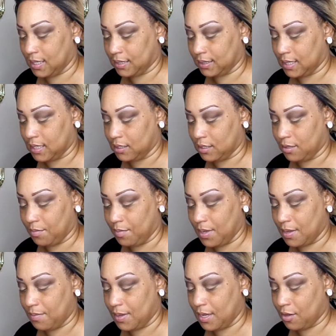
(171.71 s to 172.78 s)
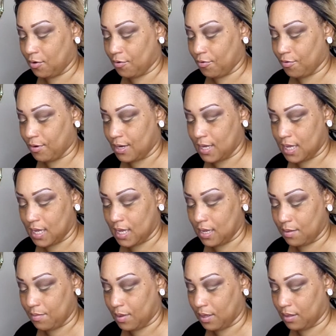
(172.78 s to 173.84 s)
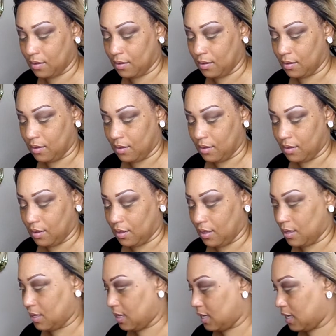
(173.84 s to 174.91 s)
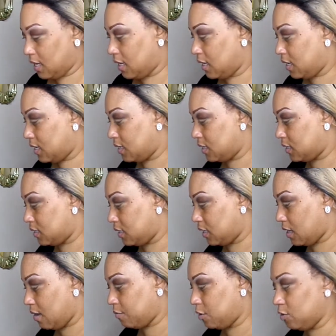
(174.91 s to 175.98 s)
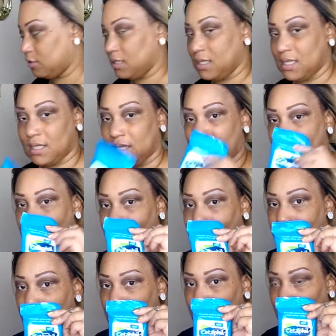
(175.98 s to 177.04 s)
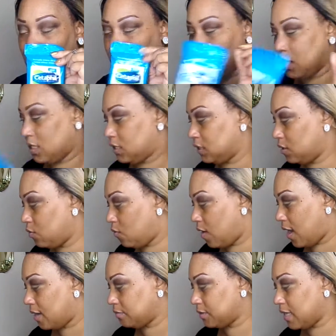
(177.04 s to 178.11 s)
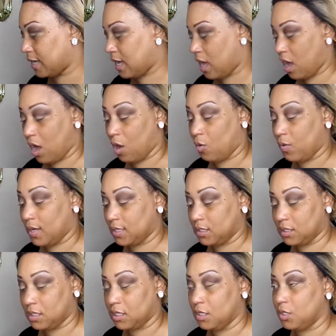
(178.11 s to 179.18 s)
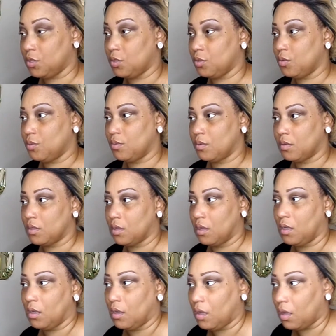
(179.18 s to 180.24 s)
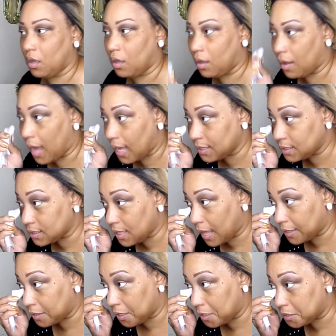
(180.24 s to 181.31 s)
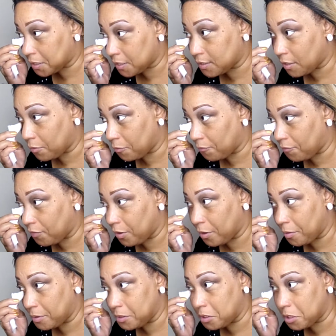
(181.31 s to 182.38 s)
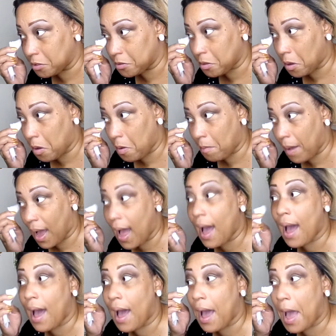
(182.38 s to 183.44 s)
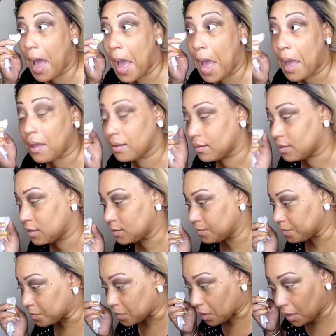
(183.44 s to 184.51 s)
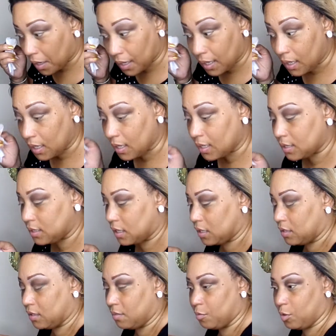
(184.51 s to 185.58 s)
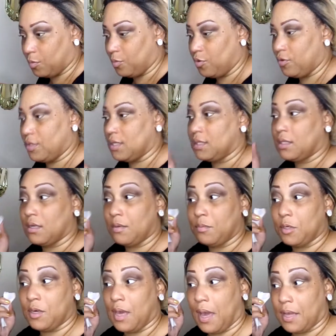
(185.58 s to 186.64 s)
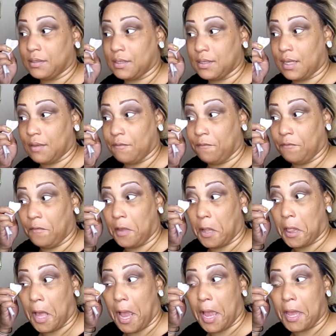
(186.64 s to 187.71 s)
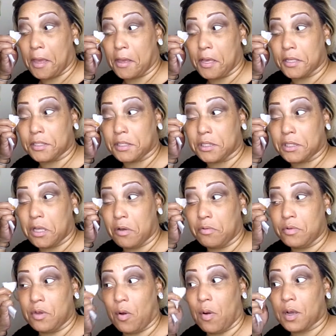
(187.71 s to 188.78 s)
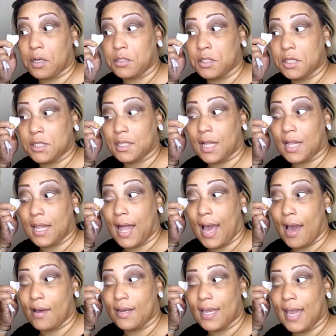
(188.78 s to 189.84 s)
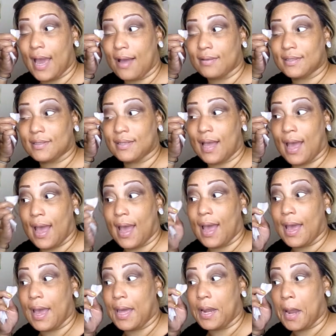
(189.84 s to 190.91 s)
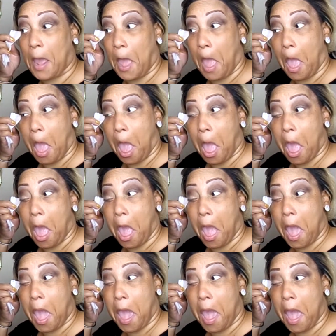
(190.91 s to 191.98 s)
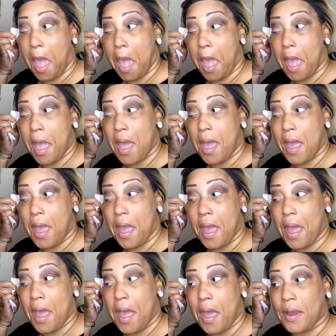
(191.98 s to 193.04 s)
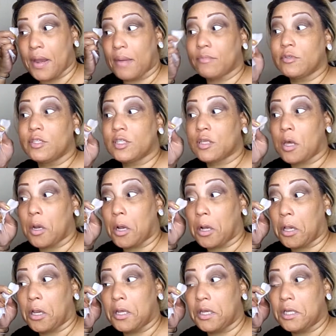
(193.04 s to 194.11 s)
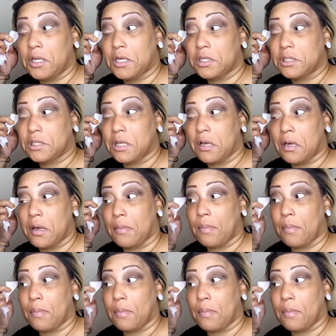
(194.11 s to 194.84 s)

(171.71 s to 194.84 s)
Let's get to the BB cream. And I'm using the Cetaphil cleansing wipes like I always do. I just like these because very gentle on my eye. And I'm going to pull this up, you guys, because I feel like it's so dark because it's cloudy outside. And I'm just going to clean this up.